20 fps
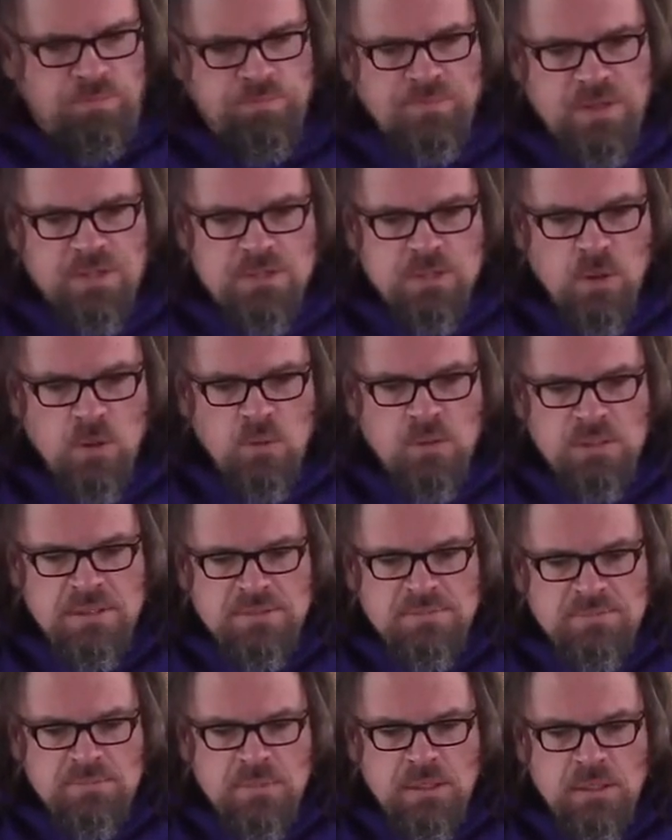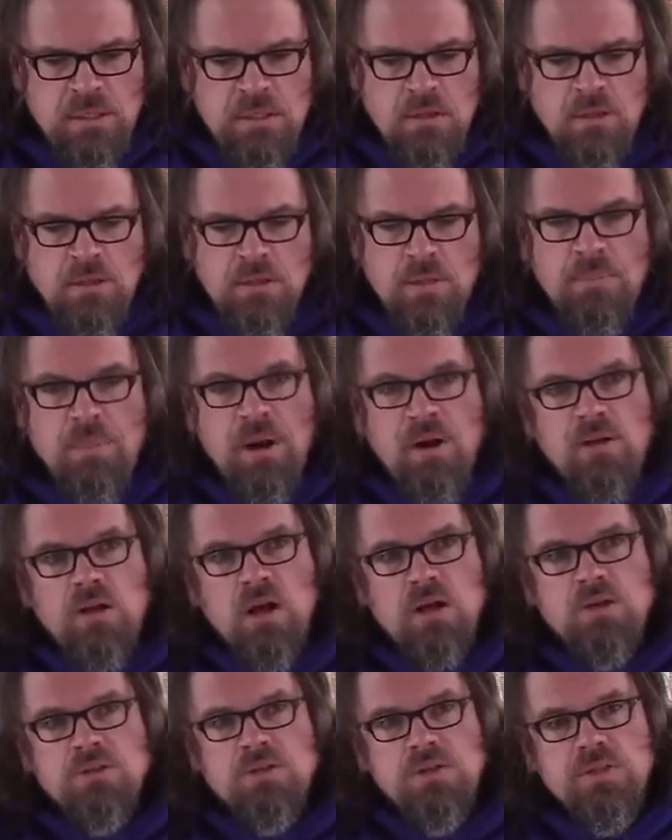So, the
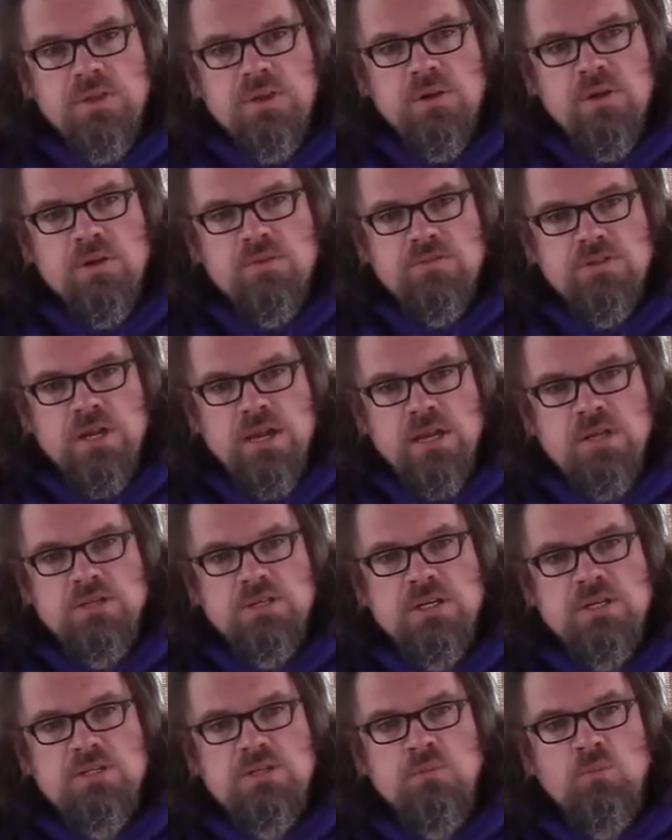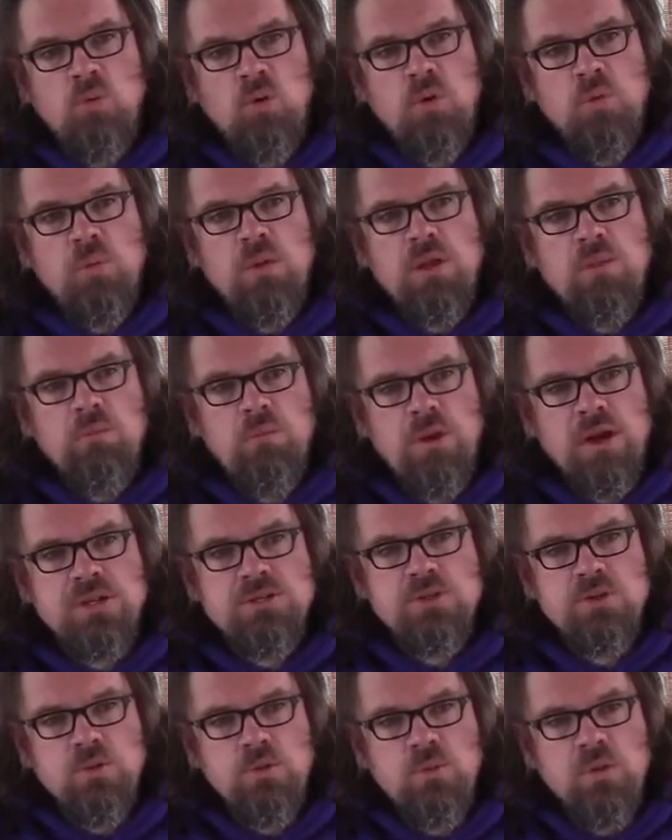paradoxical theory of change is the more we
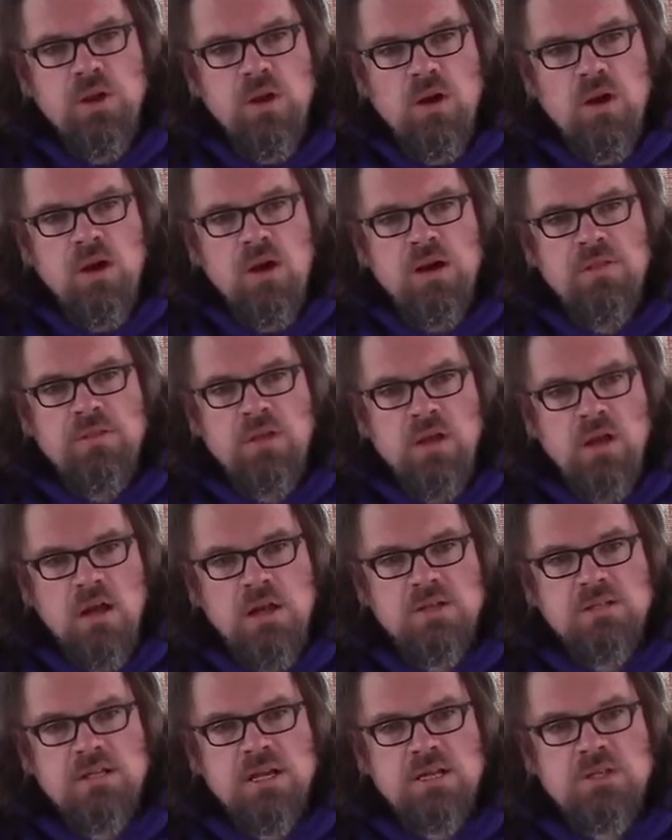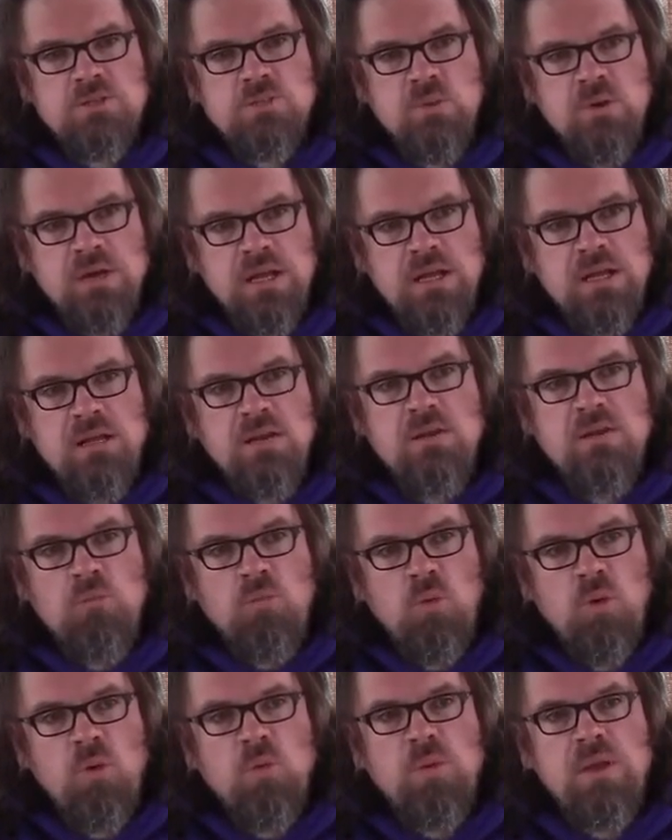embrace who we are and the context we're in, the
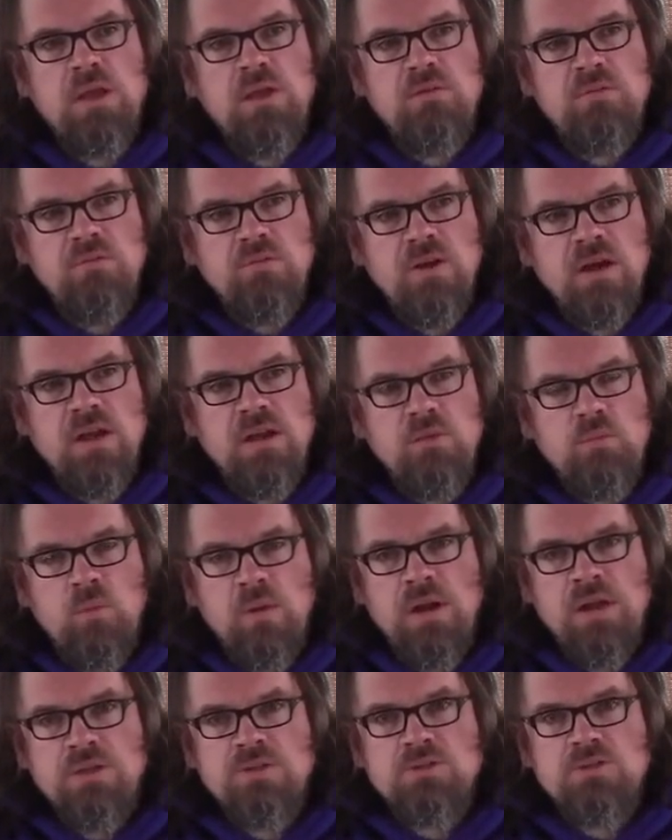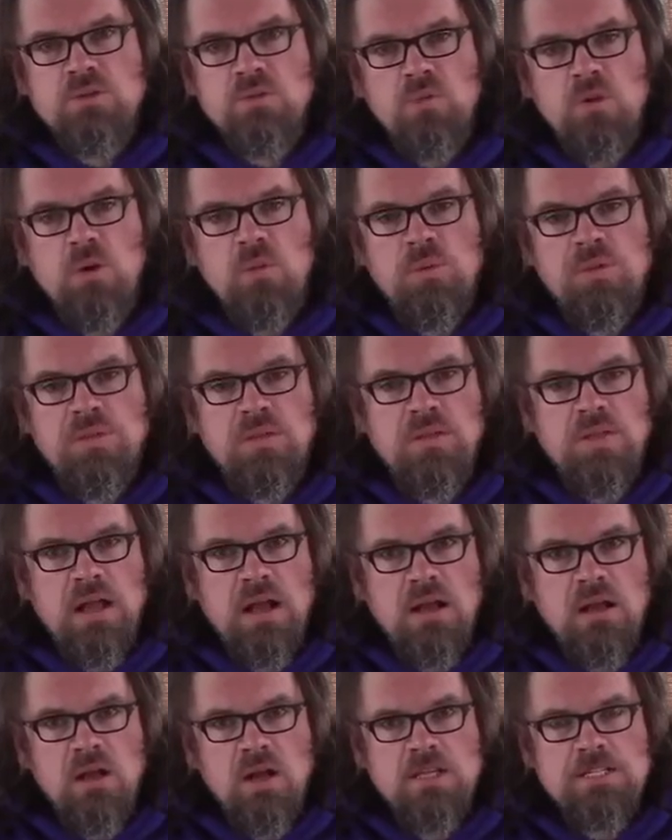more we can find ways to grow within
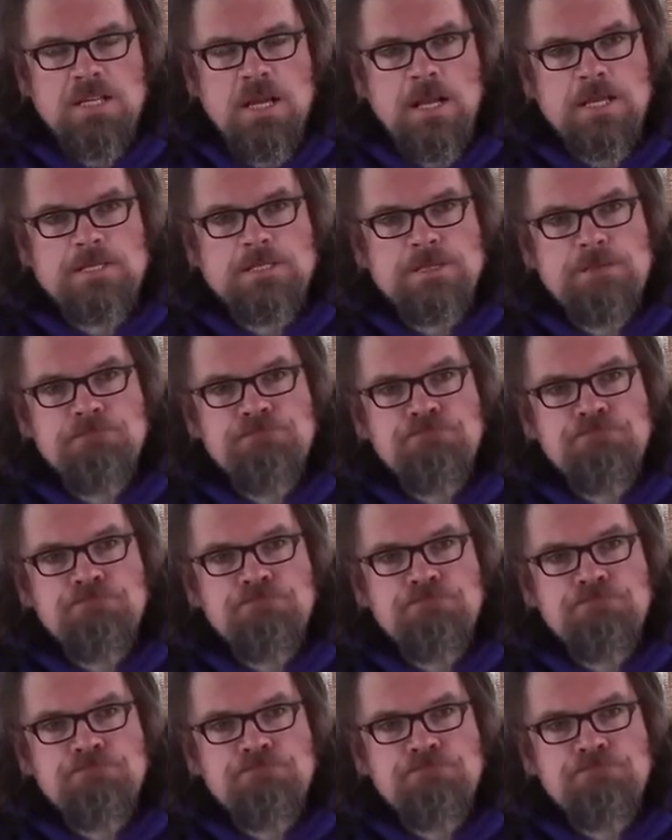that context.